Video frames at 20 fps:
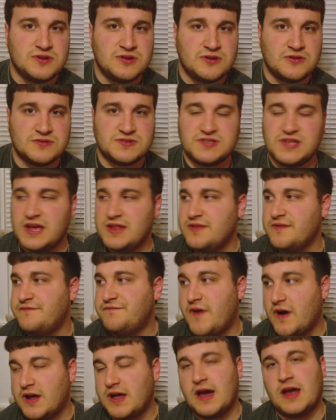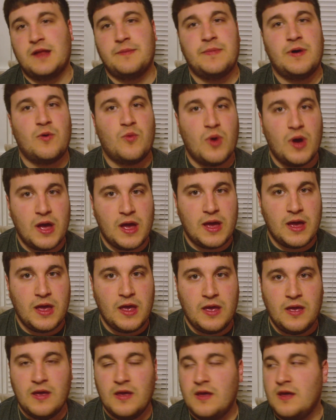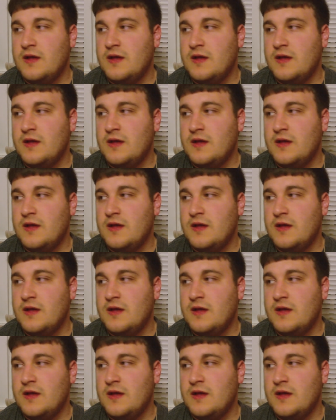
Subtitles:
you know, stay the fuck out of my way.